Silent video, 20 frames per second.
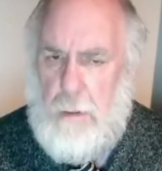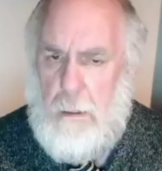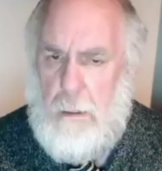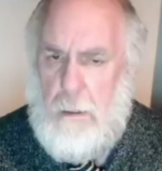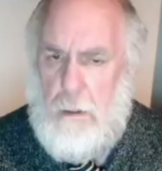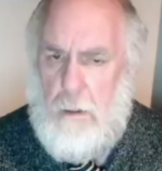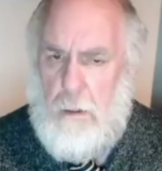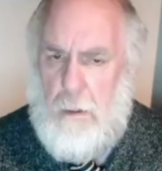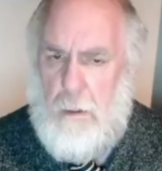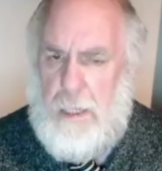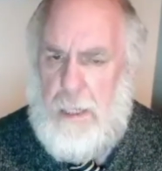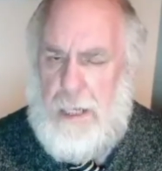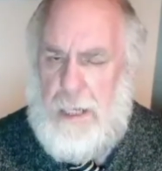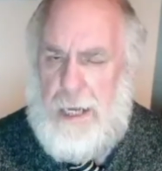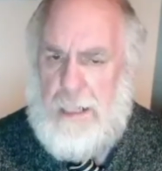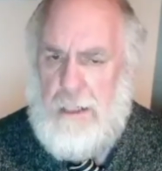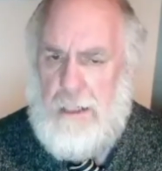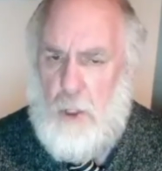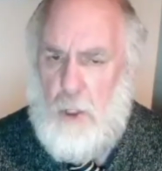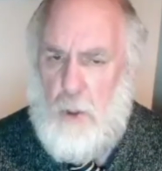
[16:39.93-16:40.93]
who
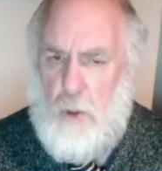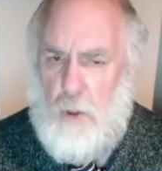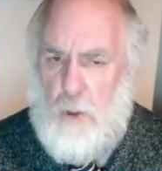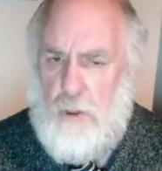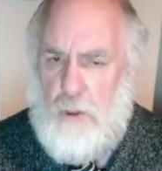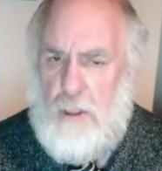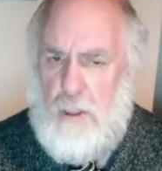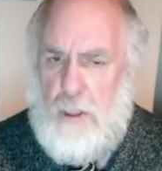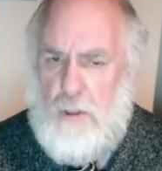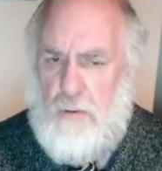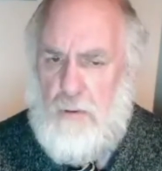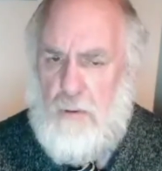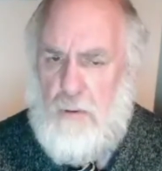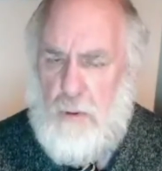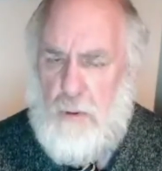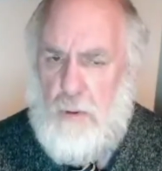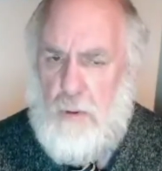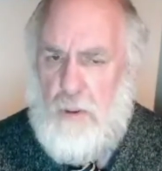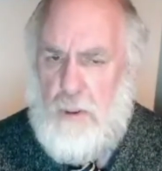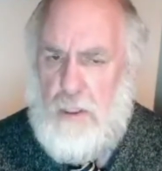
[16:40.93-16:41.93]
enact laws and
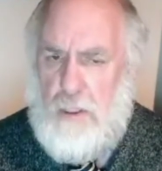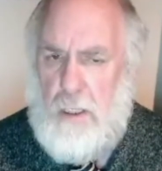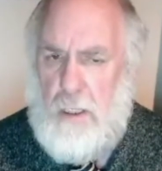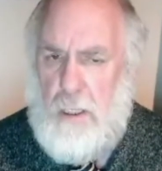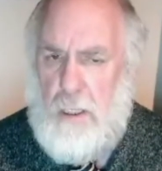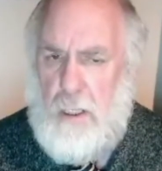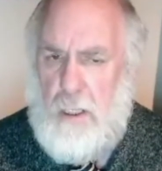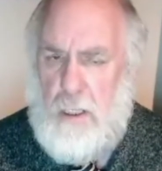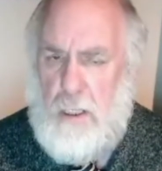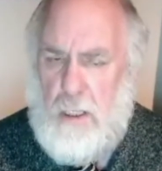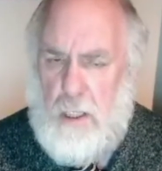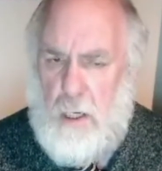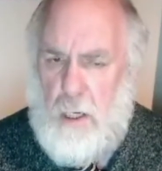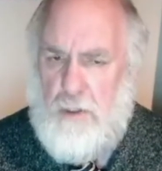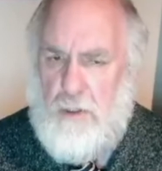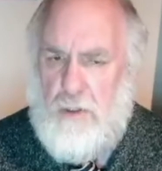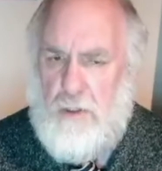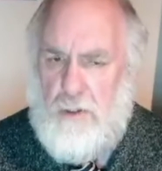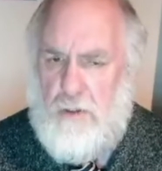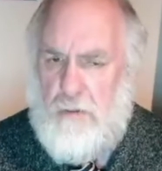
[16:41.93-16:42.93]
rules
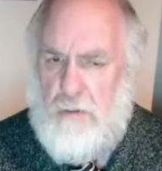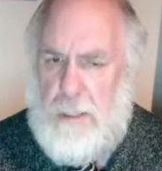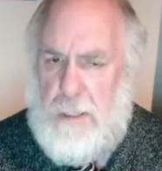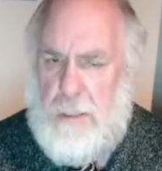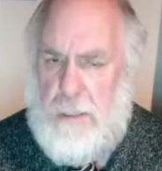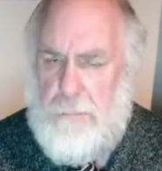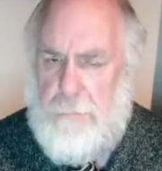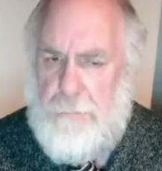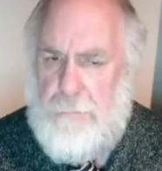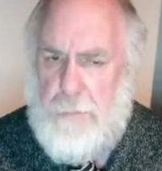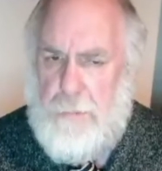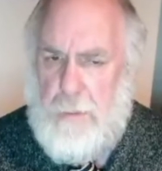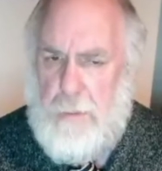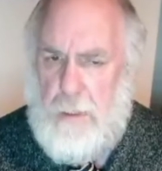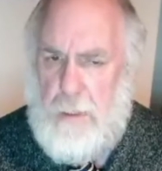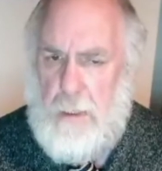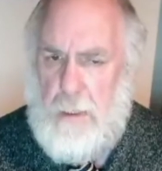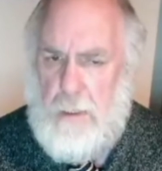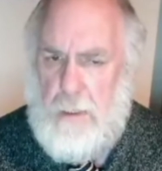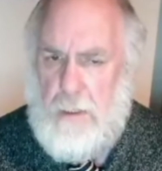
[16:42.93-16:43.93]
contrary
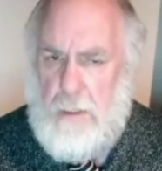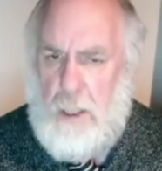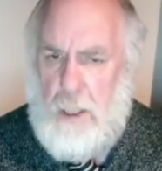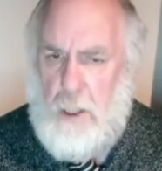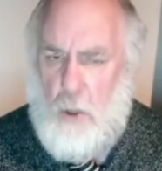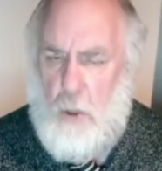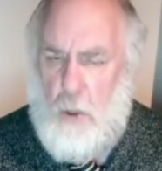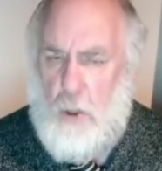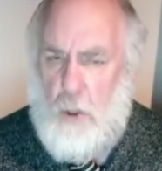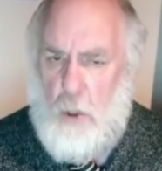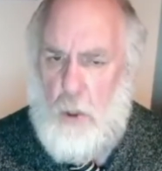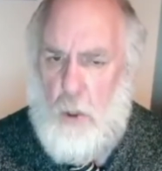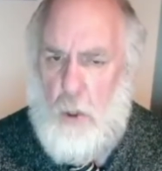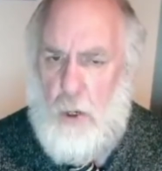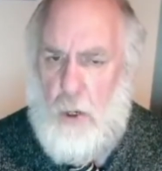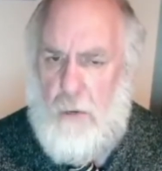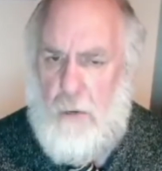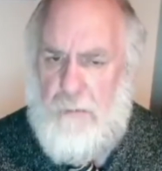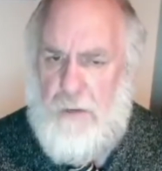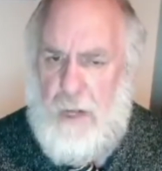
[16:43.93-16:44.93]
to your law
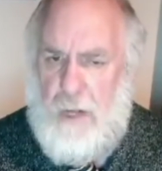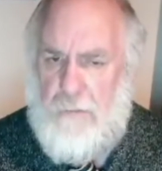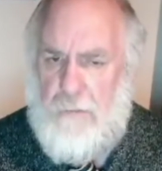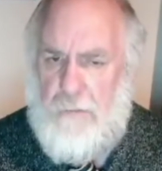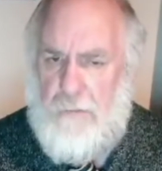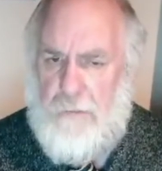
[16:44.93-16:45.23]
of love.